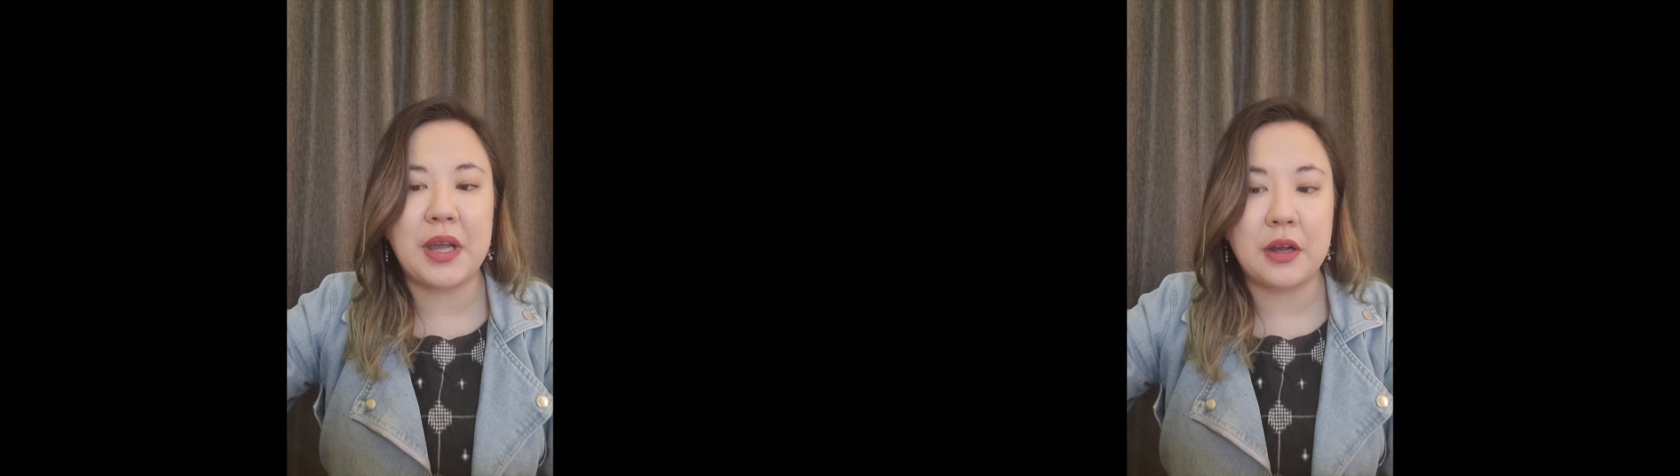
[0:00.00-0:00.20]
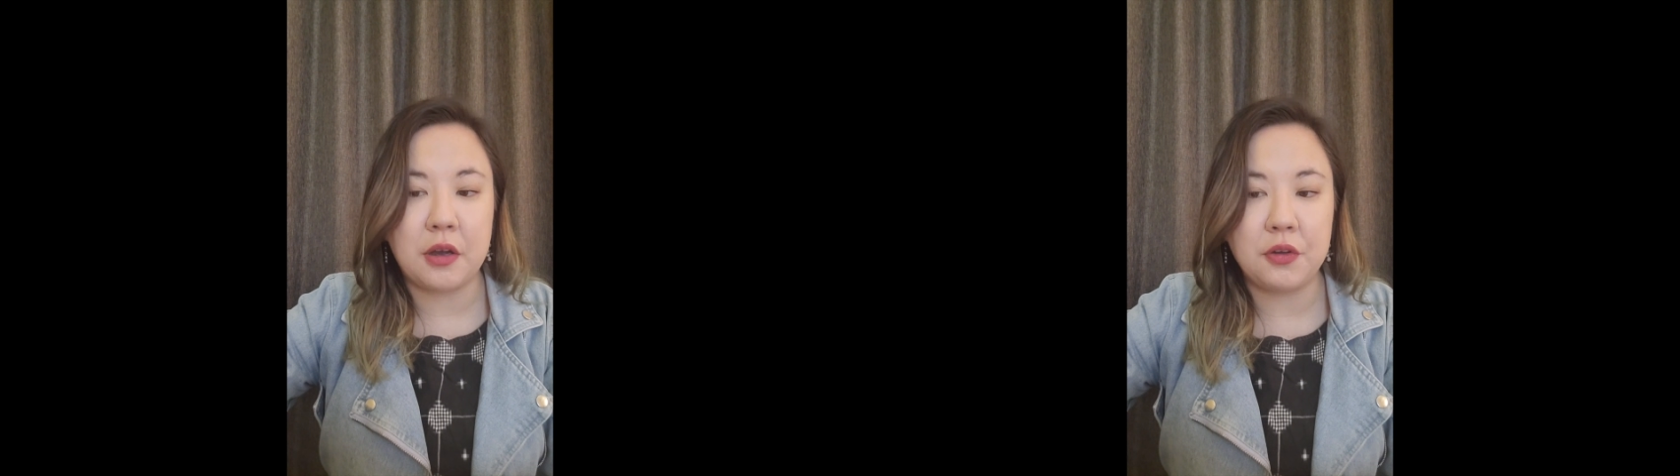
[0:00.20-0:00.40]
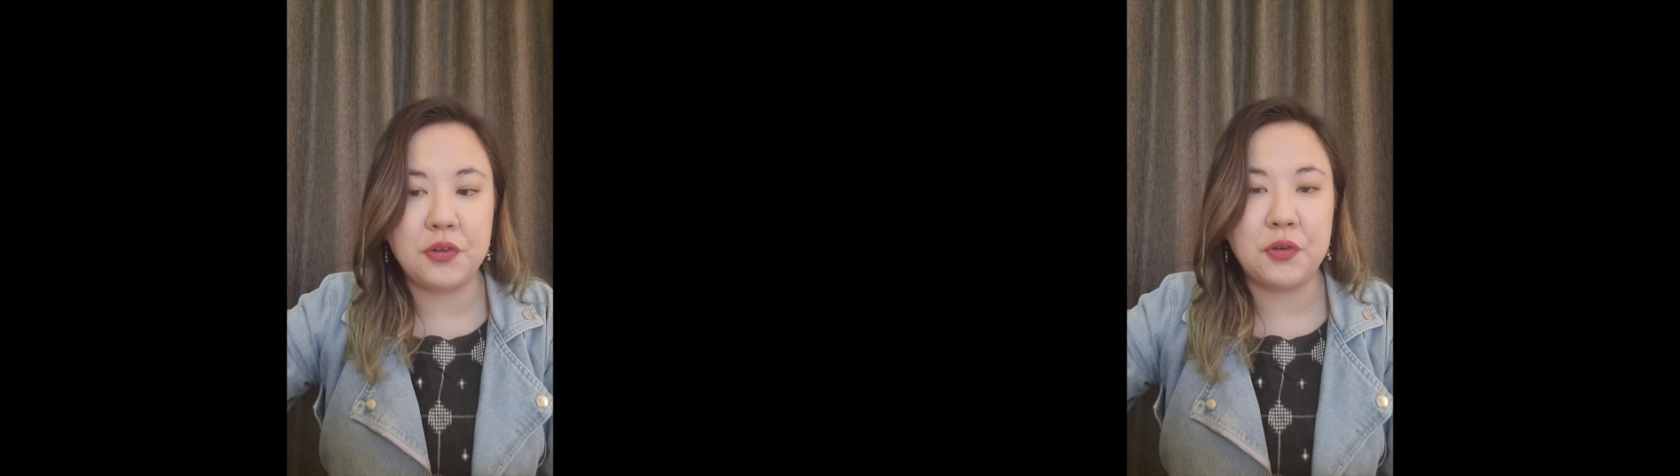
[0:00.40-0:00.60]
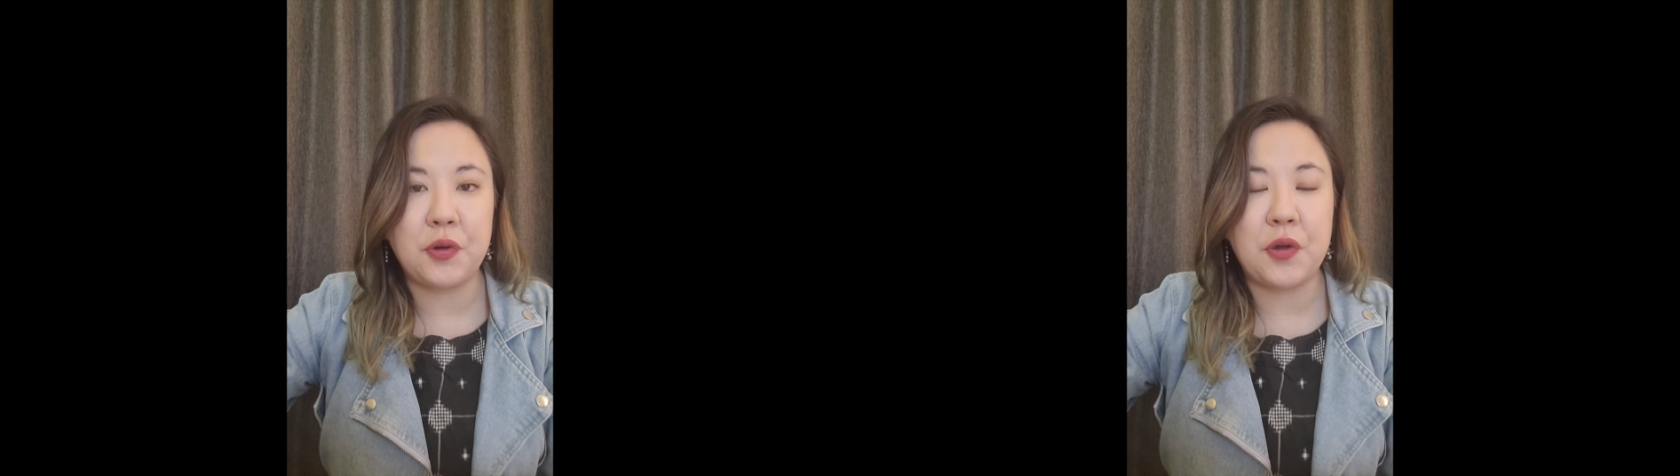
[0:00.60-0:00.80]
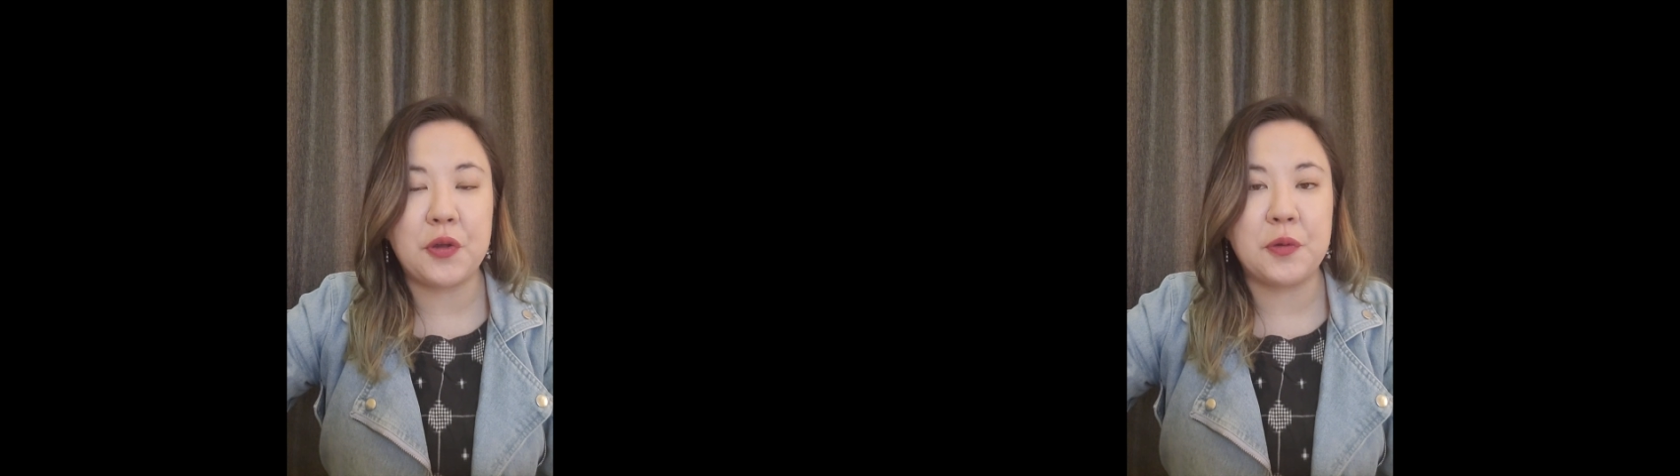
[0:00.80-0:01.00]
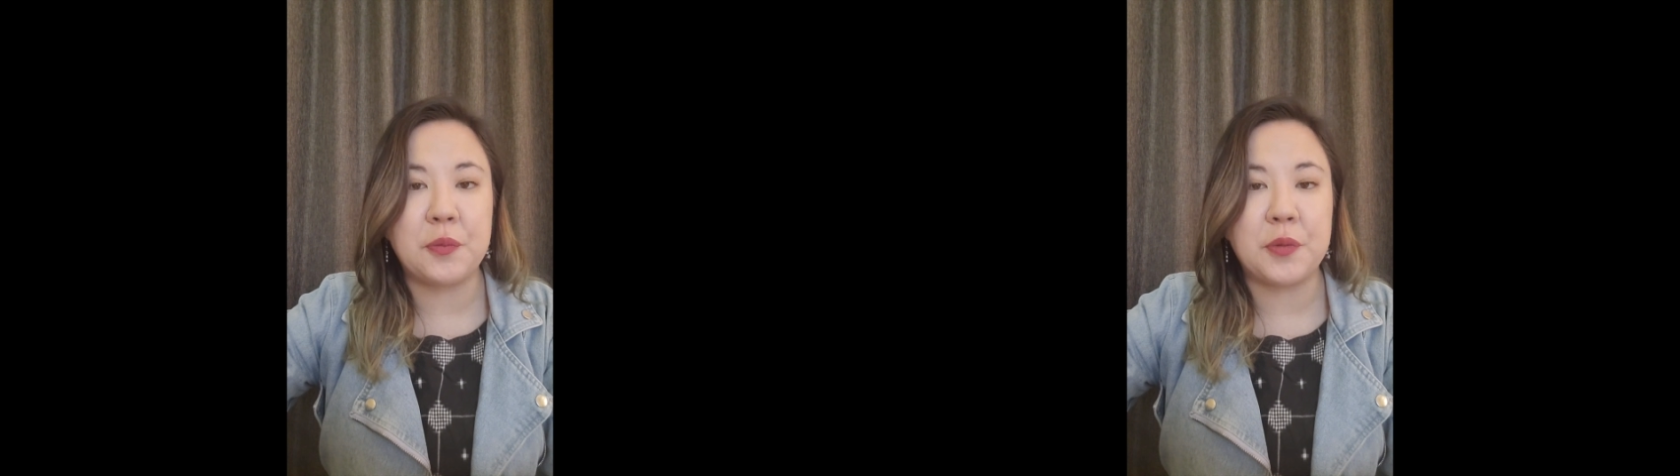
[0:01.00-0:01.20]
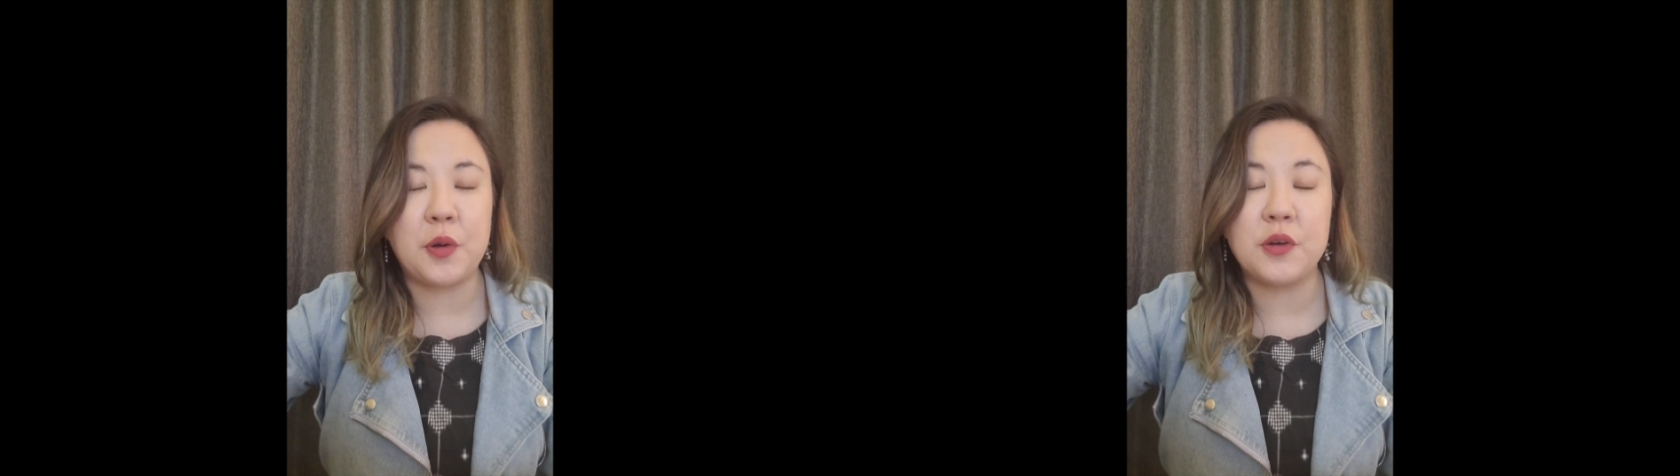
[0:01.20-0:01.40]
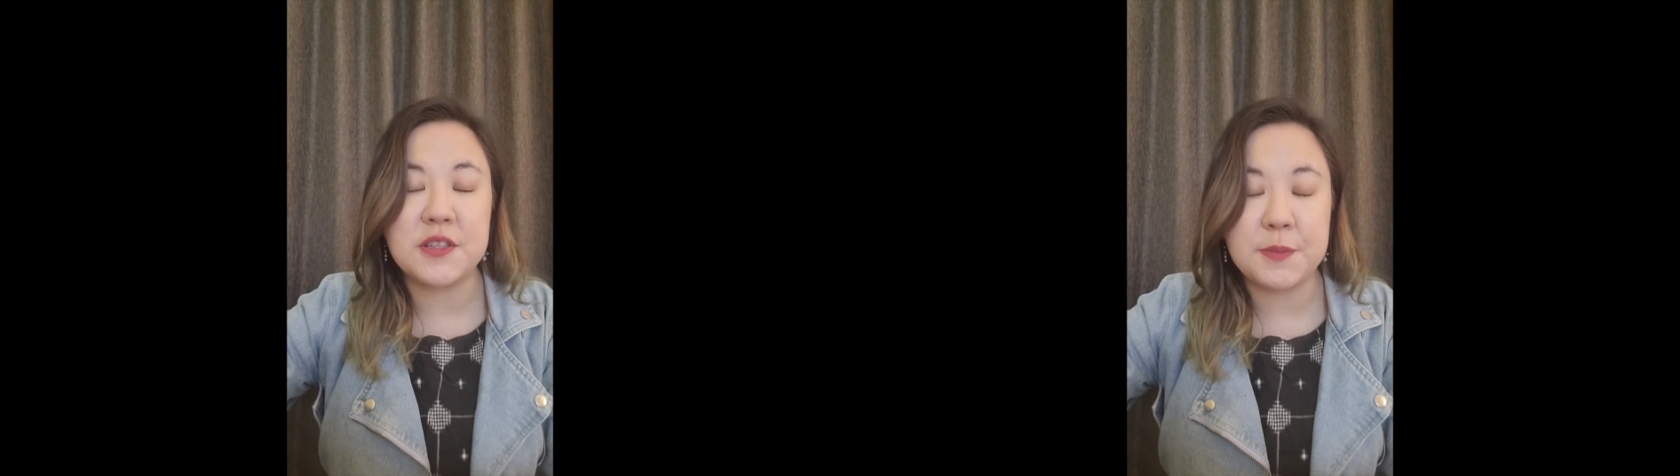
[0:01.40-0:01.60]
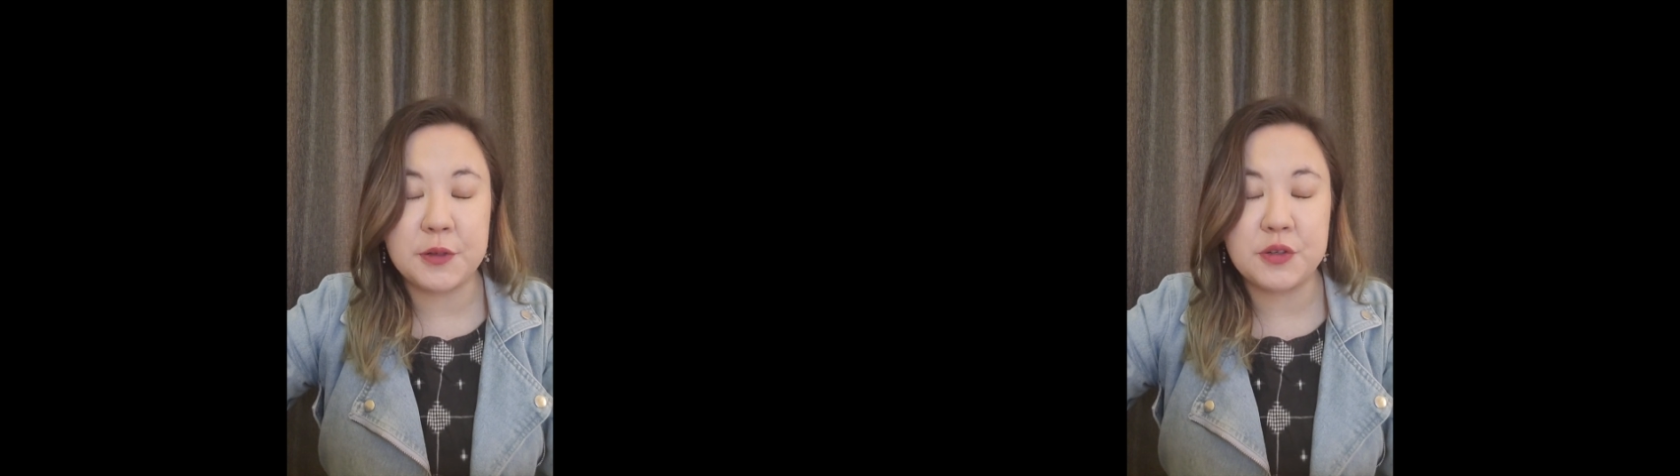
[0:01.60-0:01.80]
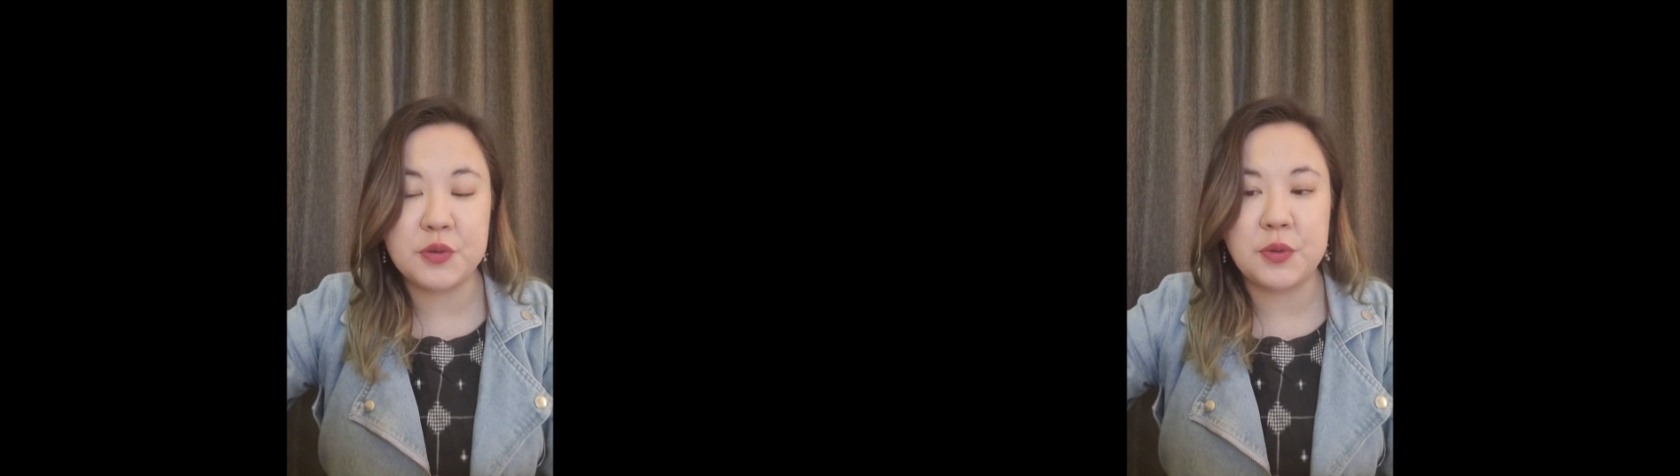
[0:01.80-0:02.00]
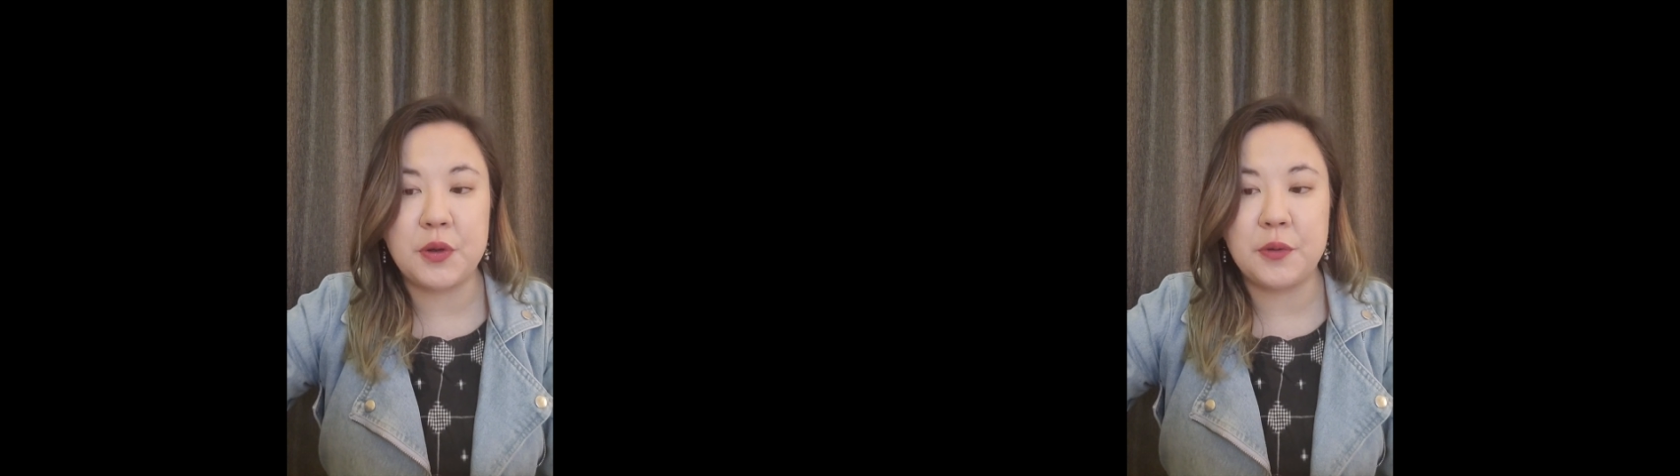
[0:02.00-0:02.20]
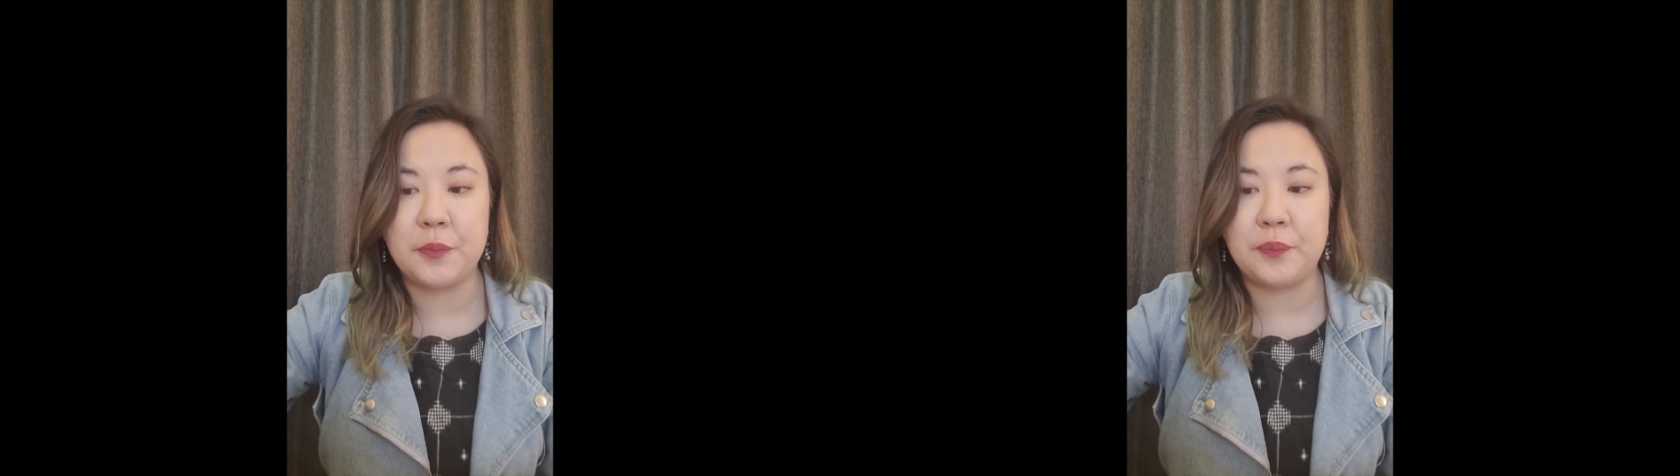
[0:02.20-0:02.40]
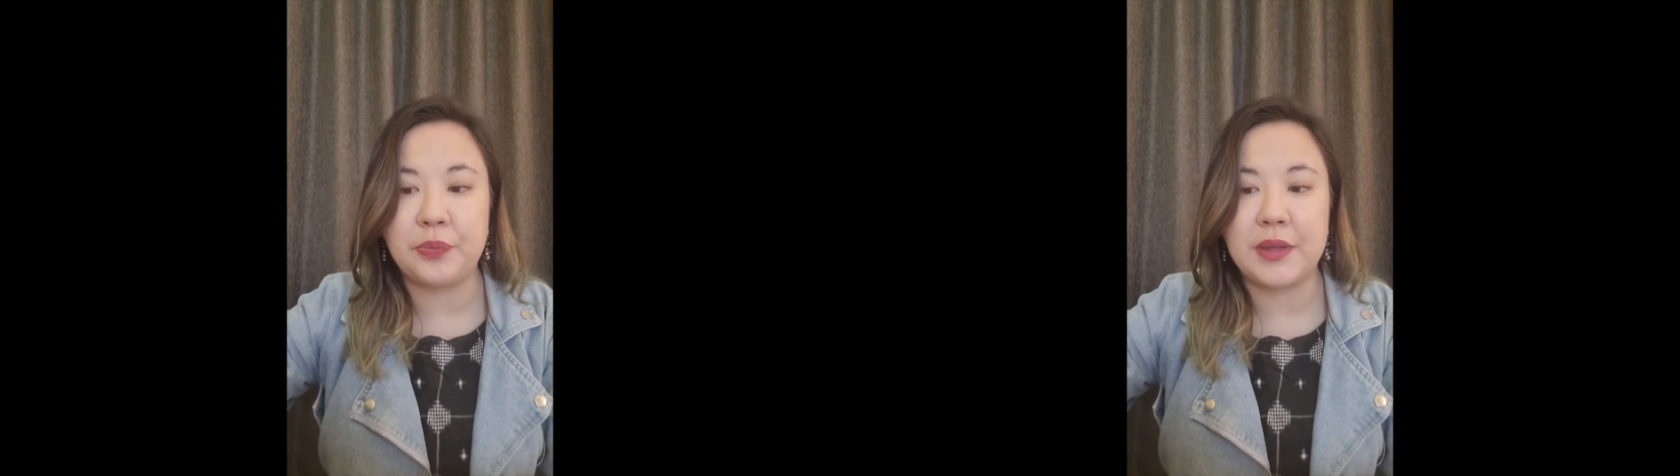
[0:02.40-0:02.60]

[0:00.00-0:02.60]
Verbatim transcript: a cultural home, or a spiritual home,